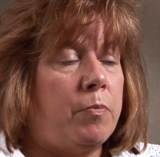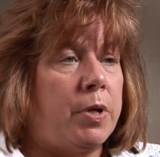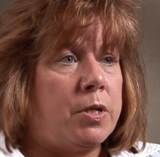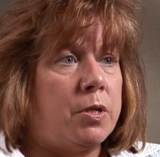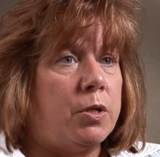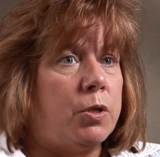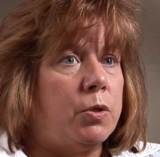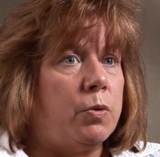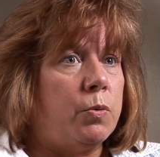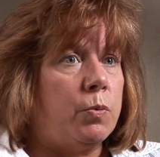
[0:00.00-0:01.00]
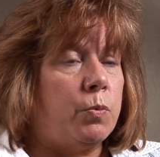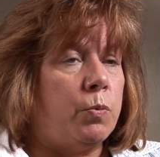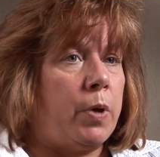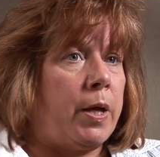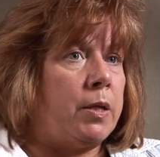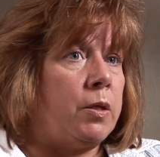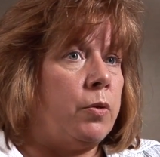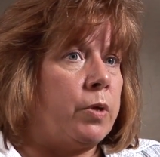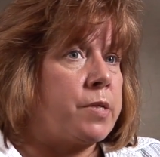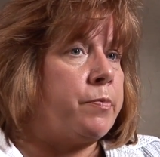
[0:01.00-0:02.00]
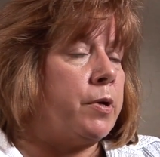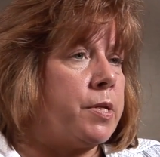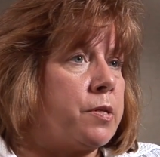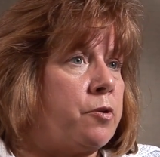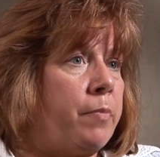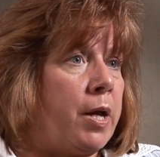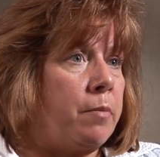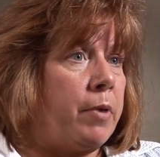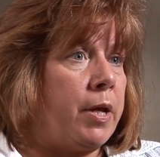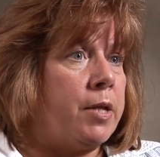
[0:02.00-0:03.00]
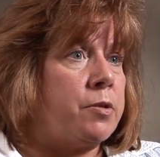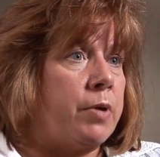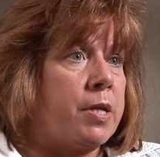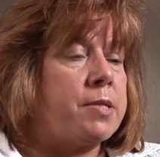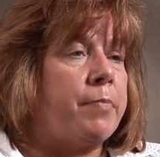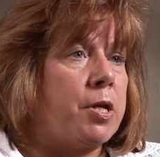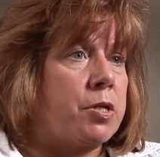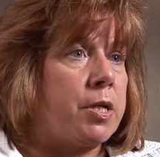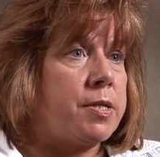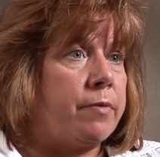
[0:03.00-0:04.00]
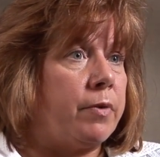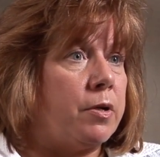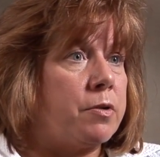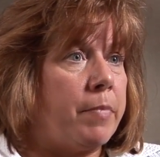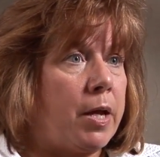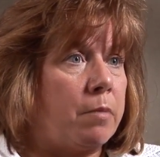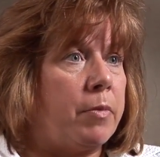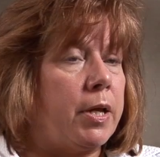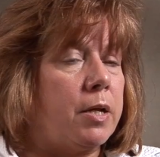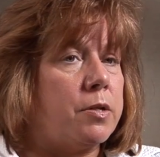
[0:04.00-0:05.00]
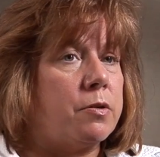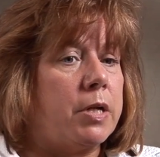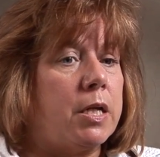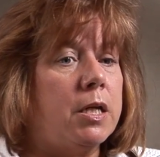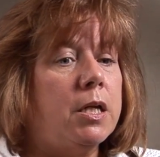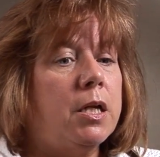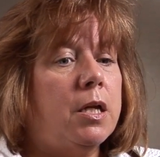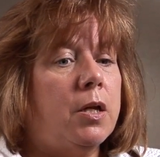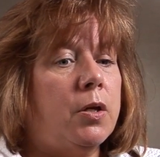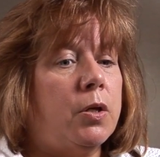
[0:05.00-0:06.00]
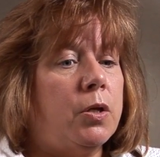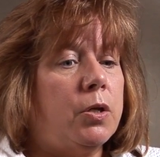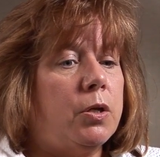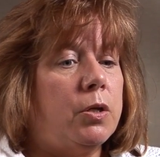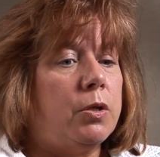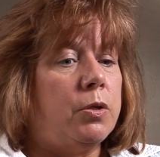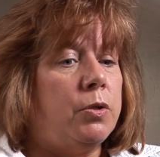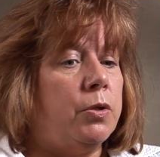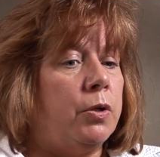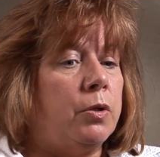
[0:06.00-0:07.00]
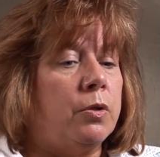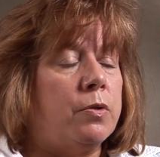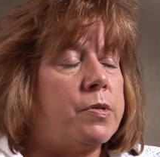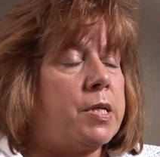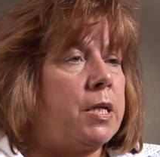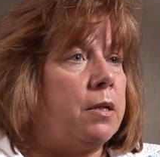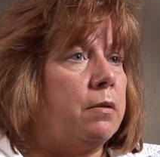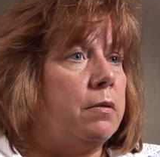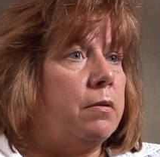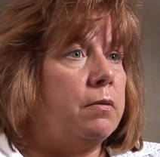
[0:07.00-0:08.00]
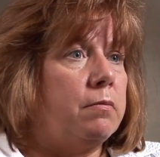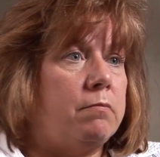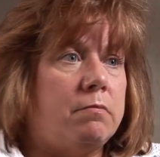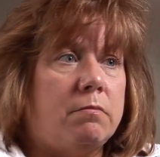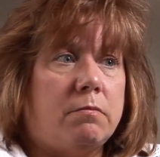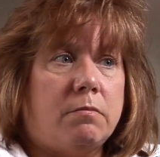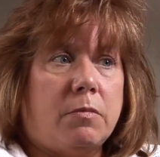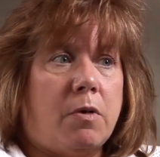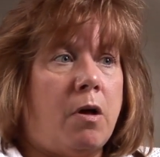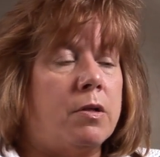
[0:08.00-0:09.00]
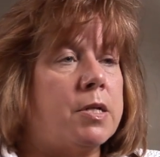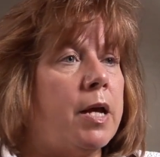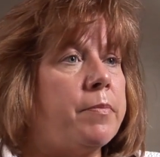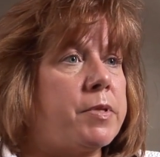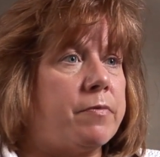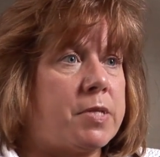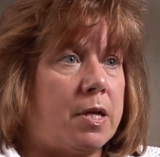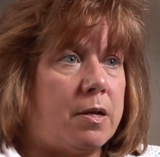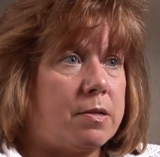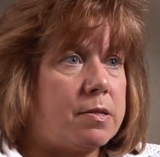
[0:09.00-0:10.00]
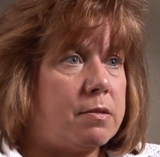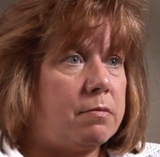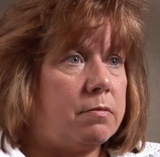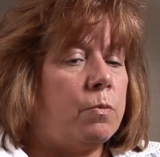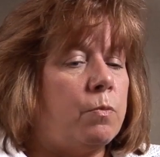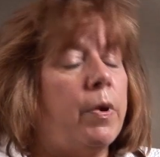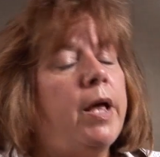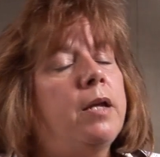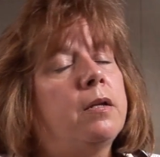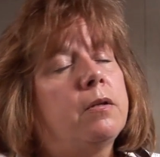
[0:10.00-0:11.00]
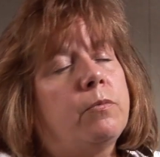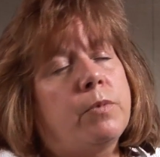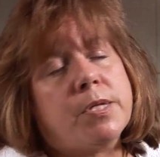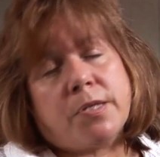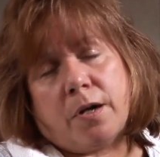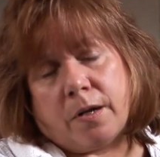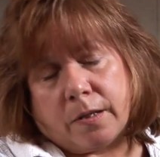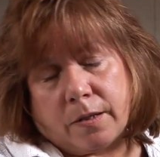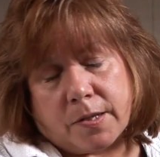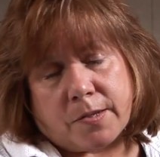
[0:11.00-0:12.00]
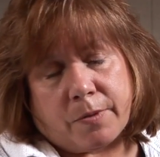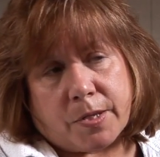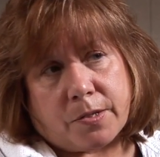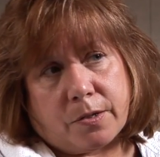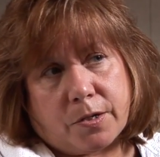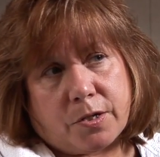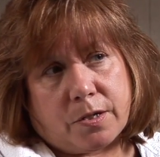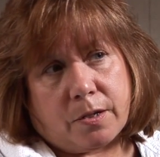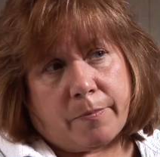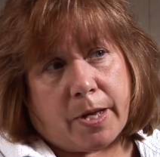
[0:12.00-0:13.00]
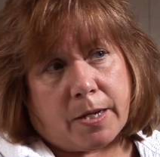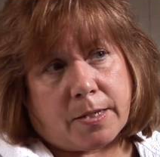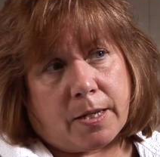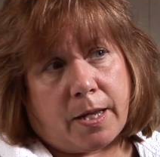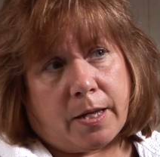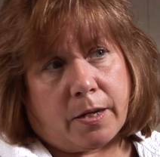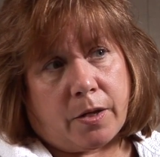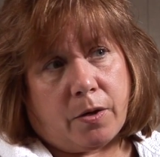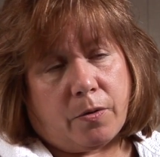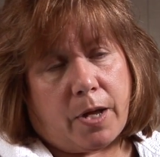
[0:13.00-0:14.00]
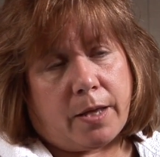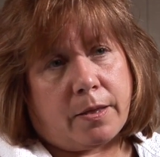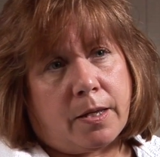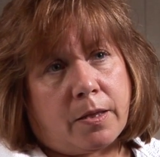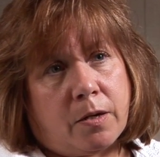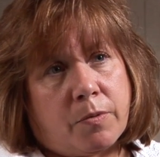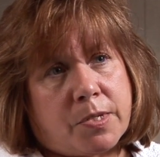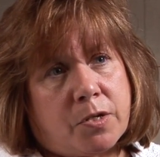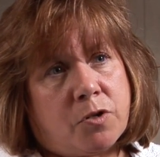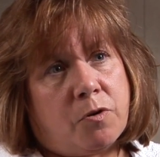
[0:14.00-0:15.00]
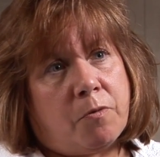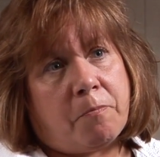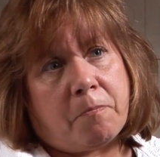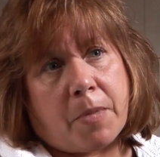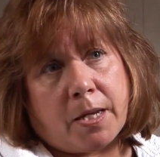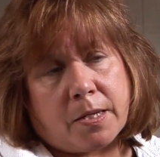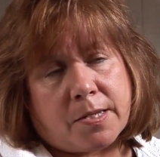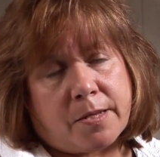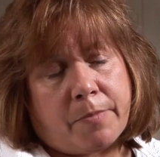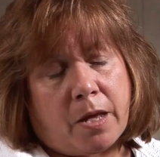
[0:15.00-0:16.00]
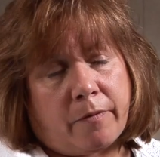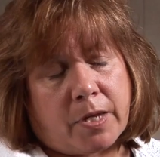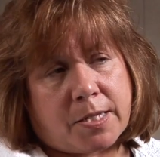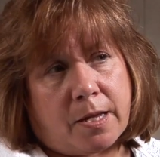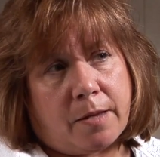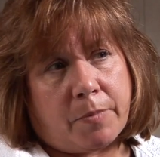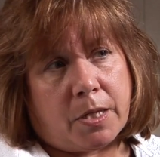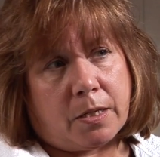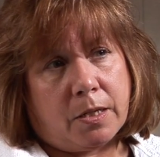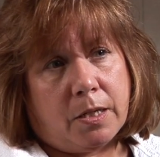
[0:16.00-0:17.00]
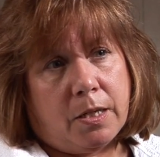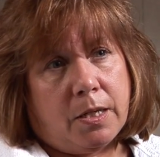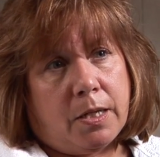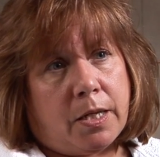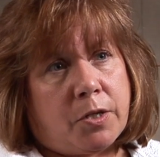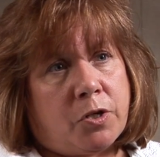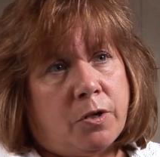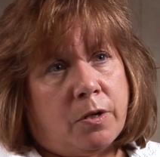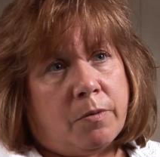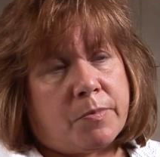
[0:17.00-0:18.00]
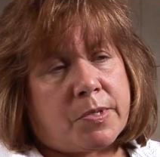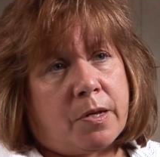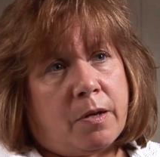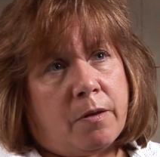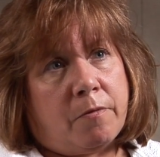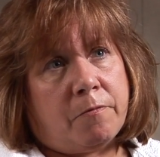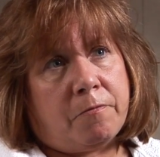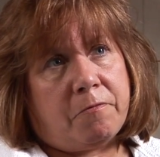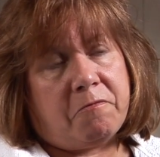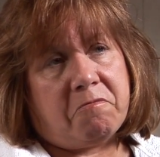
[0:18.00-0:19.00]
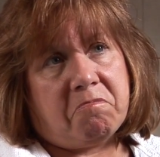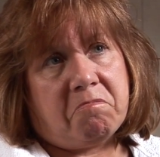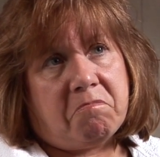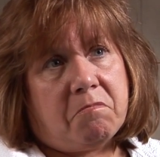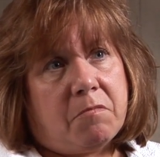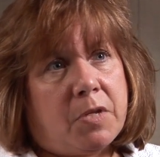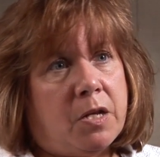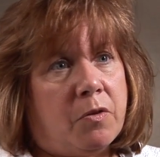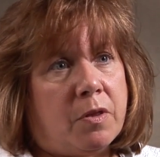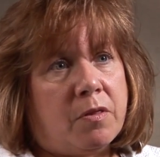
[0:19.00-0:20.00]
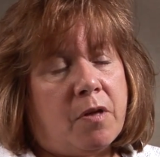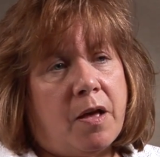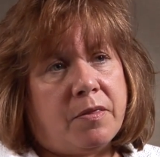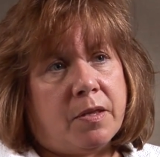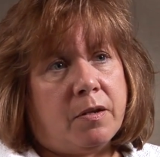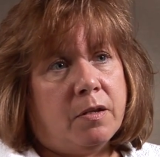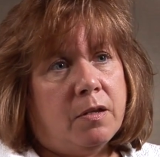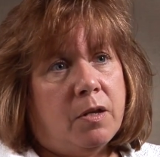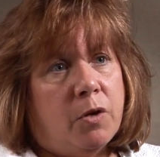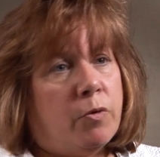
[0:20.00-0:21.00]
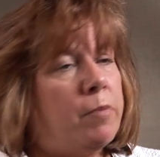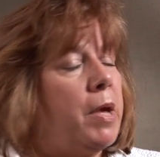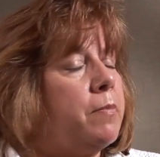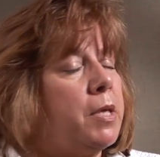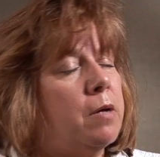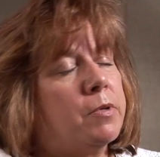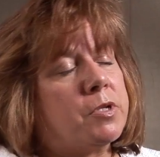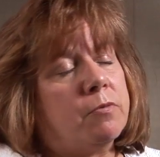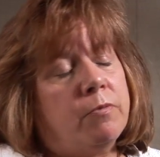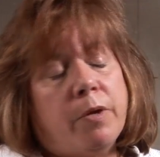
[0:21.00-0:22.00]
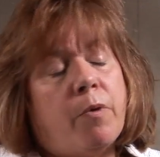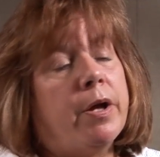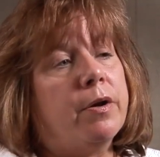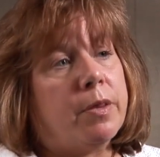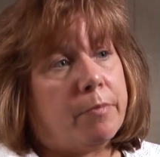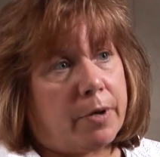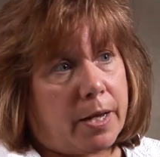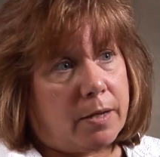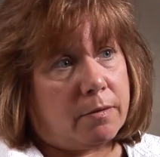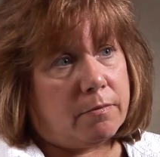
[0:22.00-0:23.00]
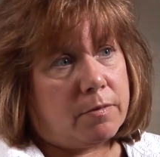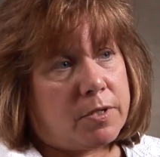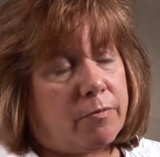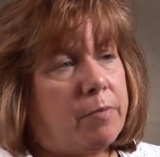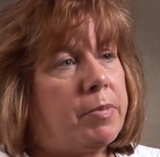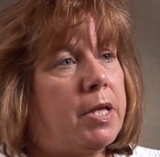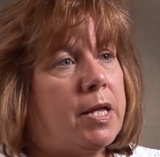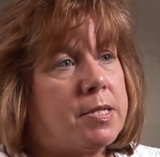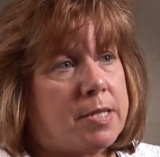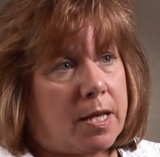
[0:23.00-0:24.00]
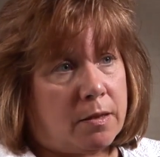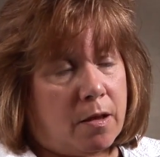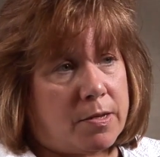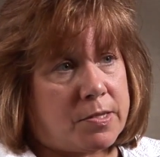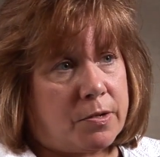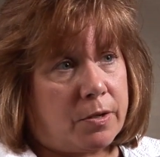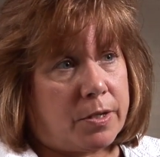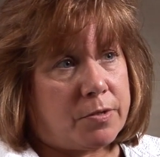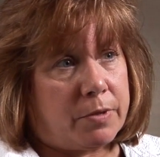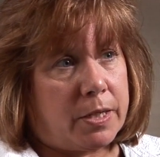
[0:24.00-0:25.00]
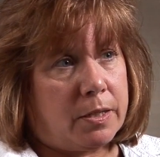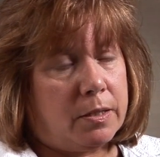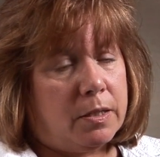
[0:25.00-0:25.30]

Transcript: But when you experience a traumatic brain injury, especially a severe traumatic brain injury, you're losing all types of cells. When we started this research about a decade ago, I think there was a tremendous amount of excitement in terms of, you know, the thought that we might be able to rewire the brain, to replace that lost circuitry.